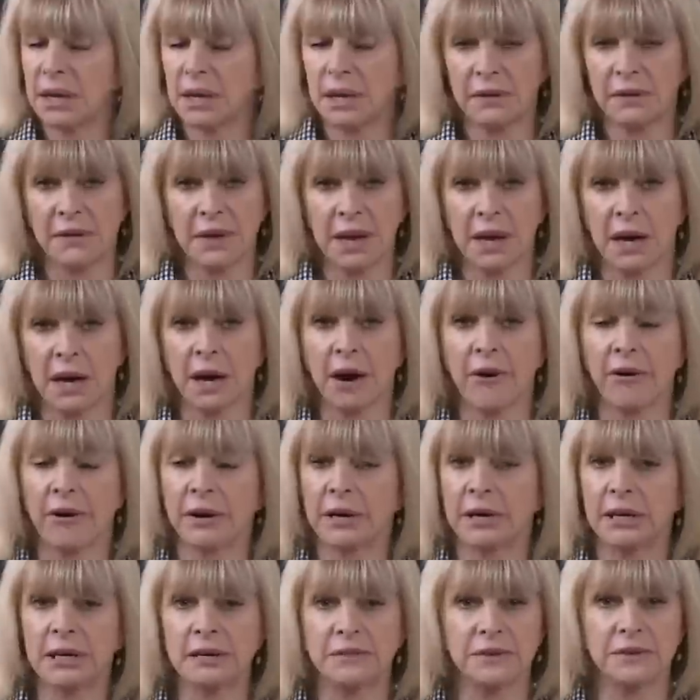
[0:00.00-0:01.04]
here they are.
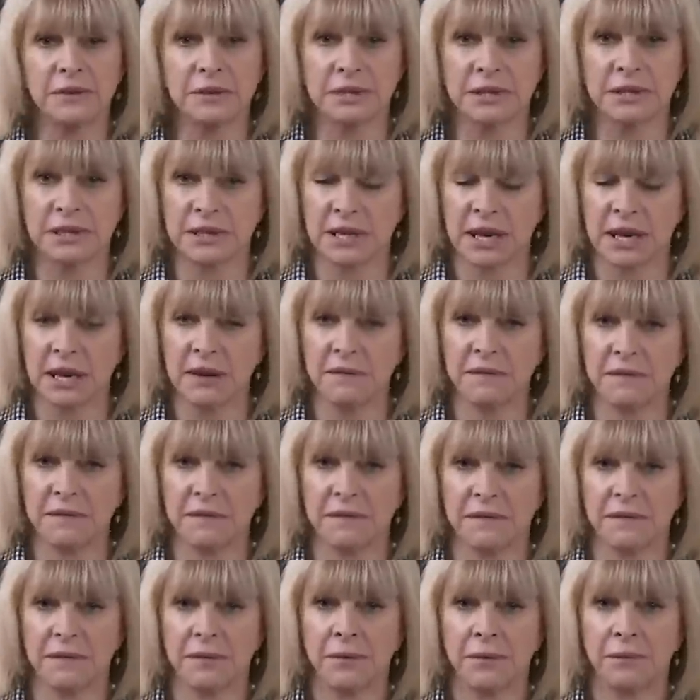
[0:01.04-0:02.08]
I need to feel
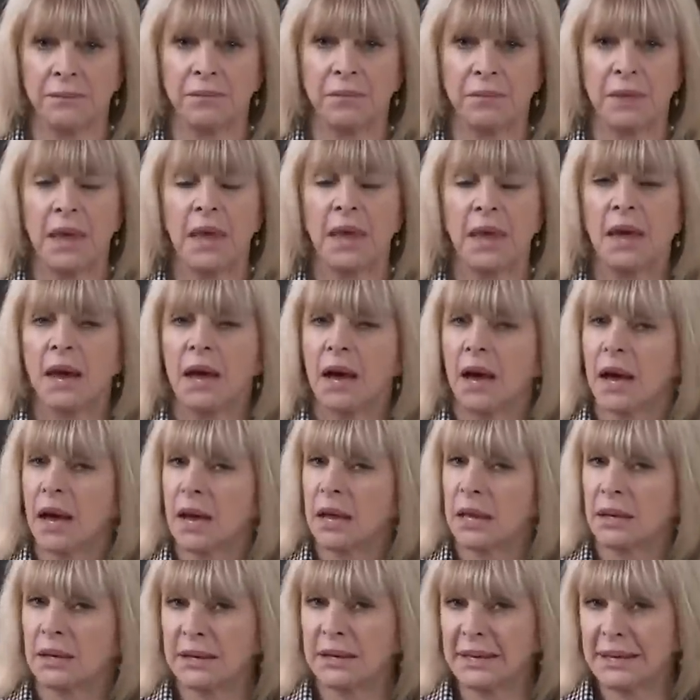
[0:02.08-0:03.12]
safe.
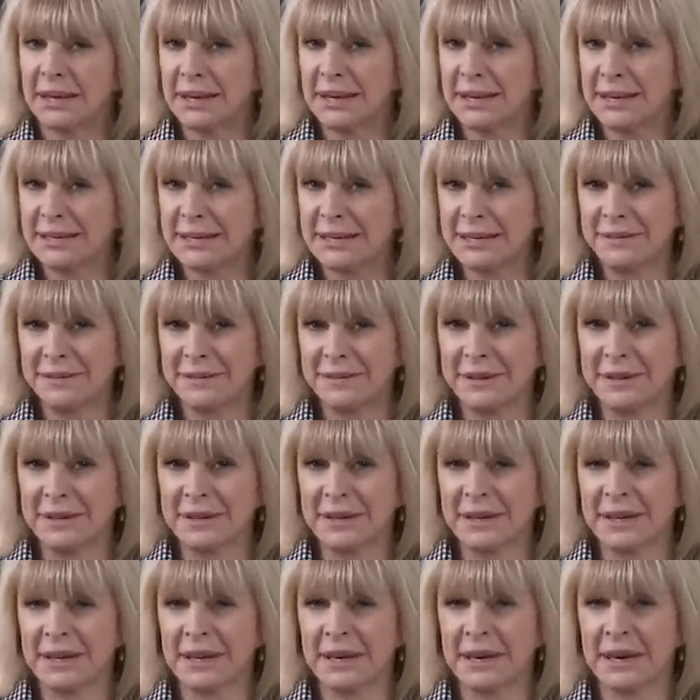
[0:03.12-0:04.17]
I need to
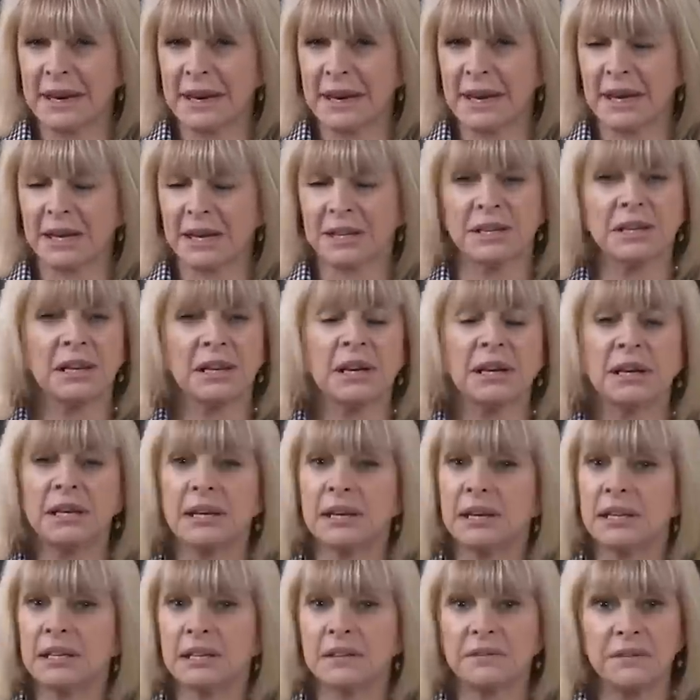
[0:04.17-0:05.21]
feel connected. I
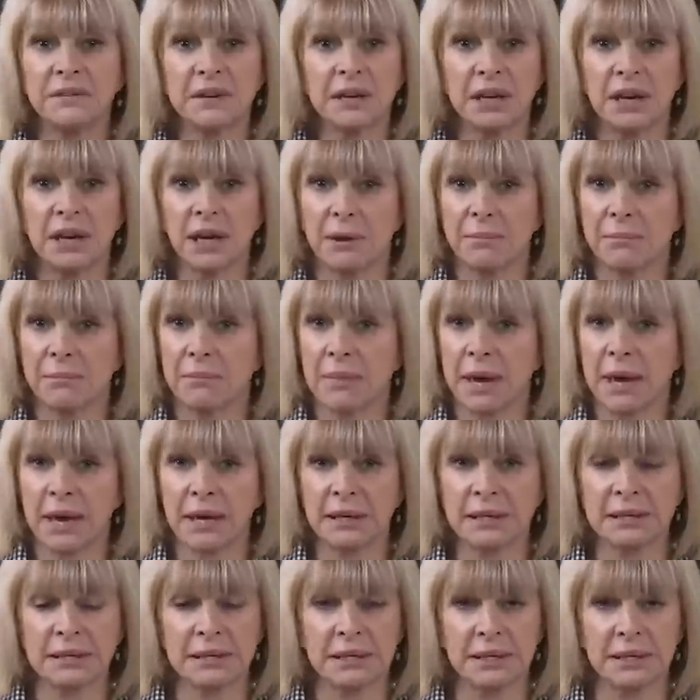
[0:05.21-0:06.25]
need to feel I
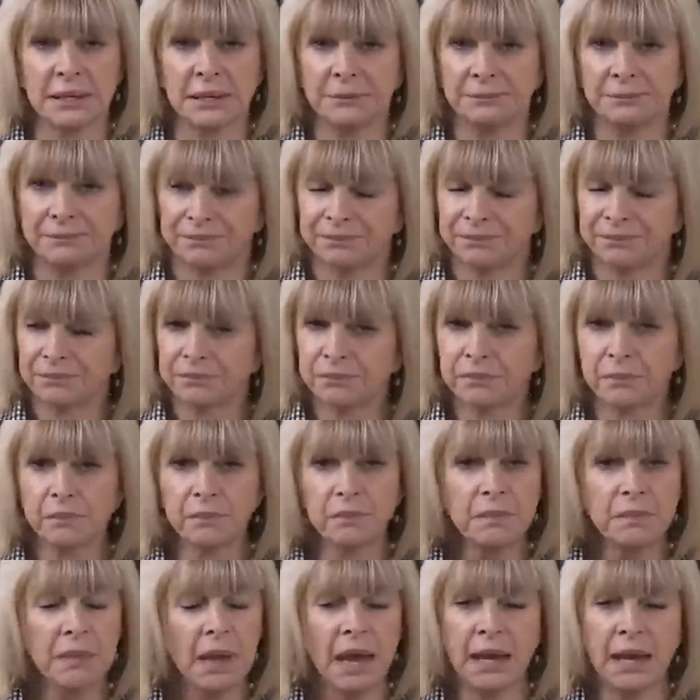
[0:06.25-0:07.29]
matter.
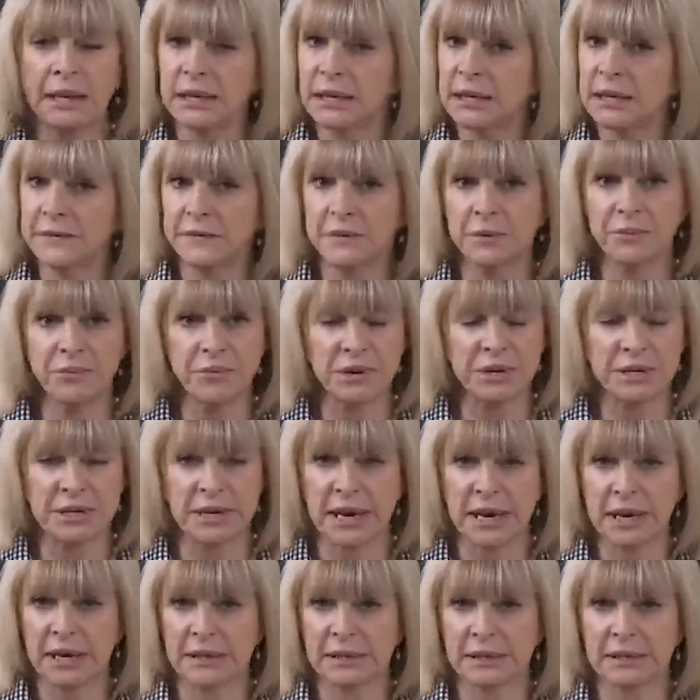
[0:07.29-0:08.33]
I need to feel
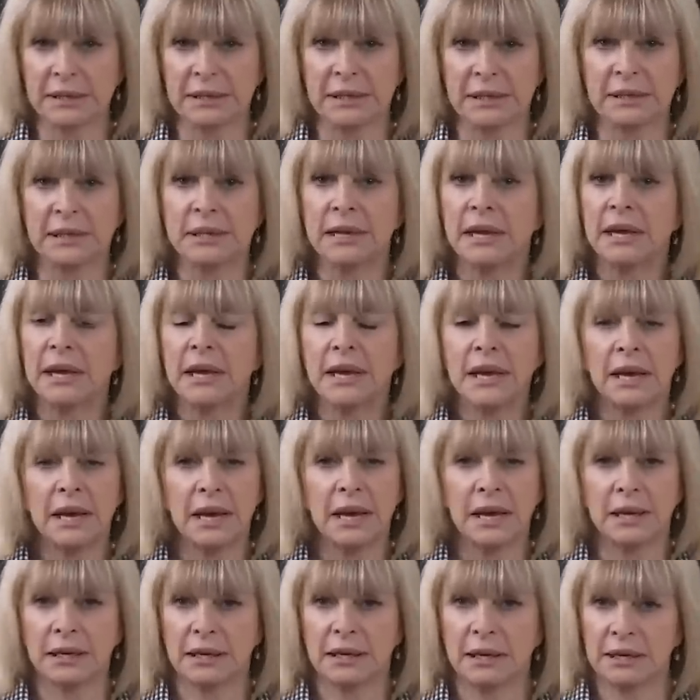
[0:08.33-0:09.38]
protected.
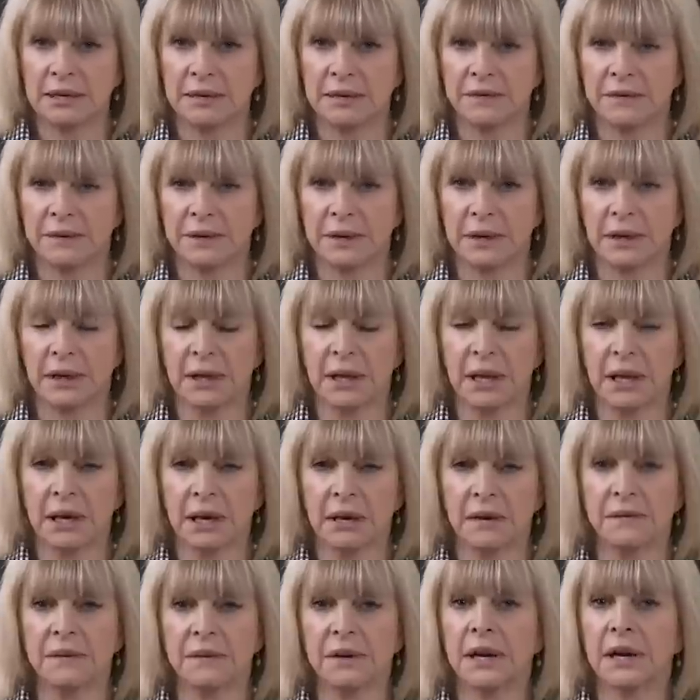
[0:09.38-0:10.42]
I need to feel
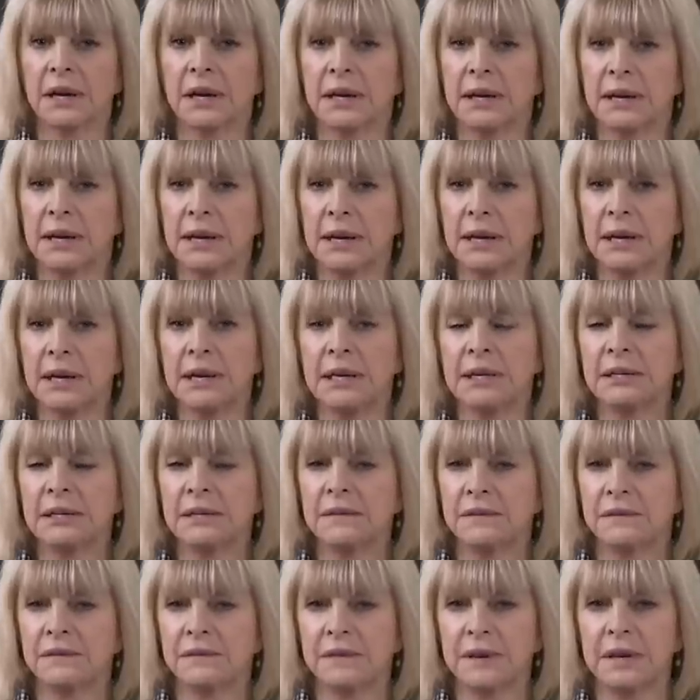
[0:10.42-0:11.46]
loved. I need
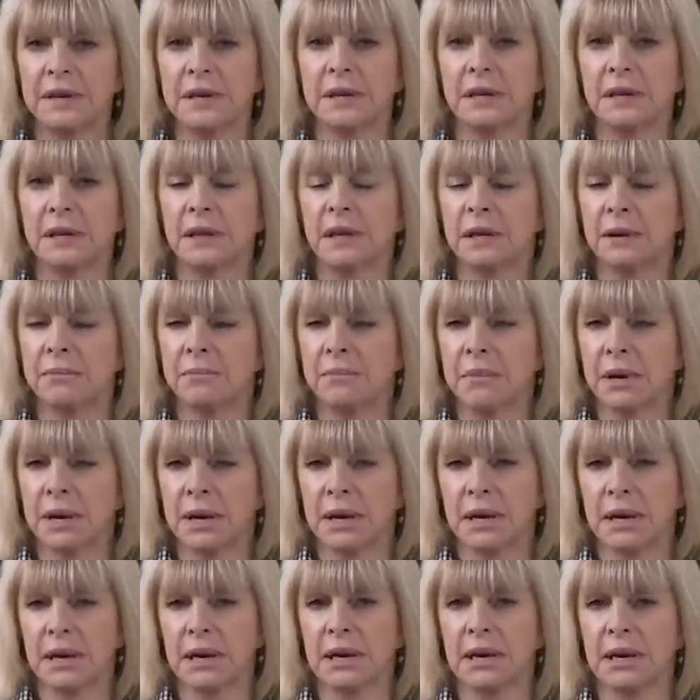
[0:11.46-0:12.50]
to feel that
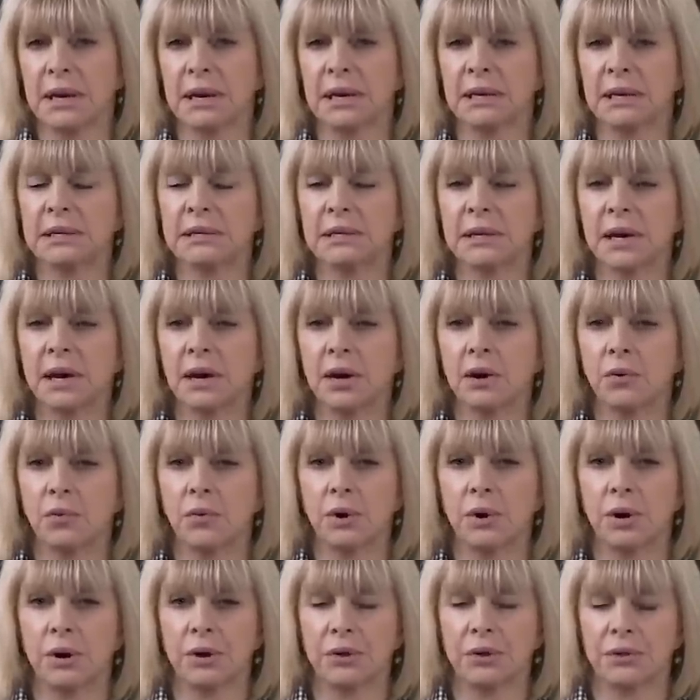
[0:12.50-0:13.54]
my needs are
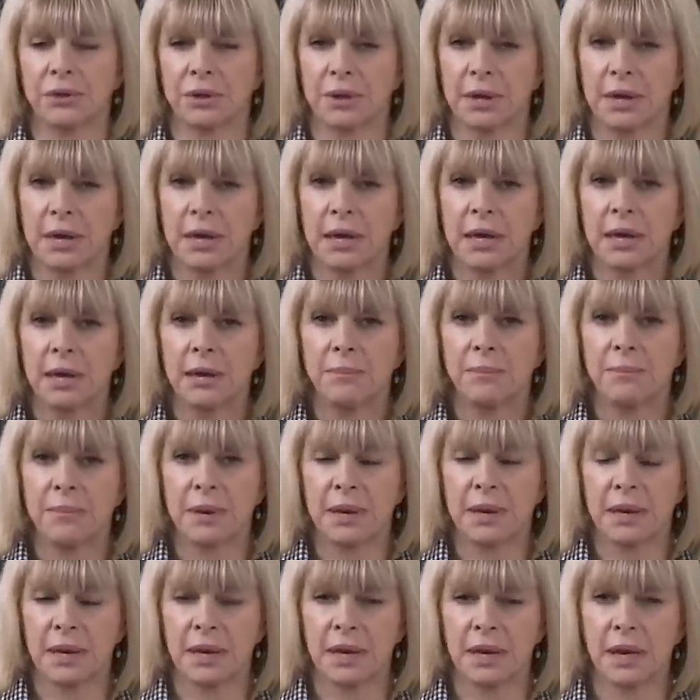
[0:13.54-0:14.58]
worth
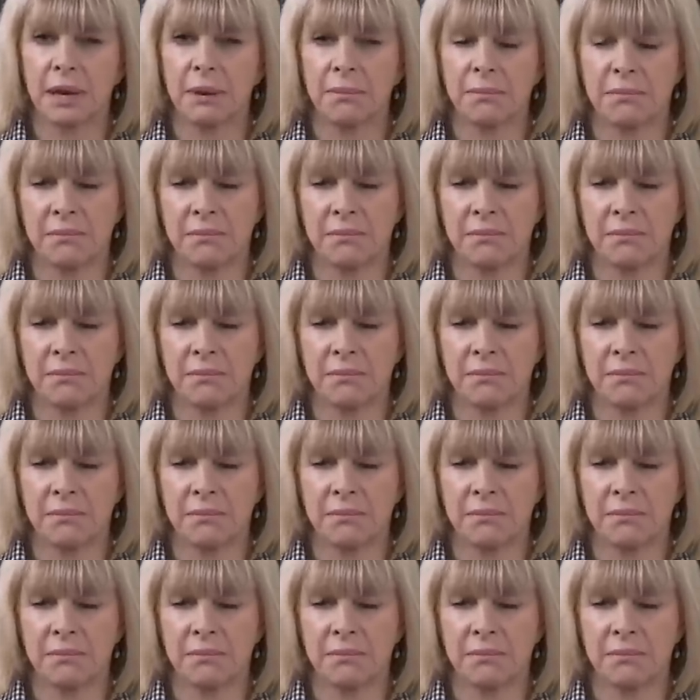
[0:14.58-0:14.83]
being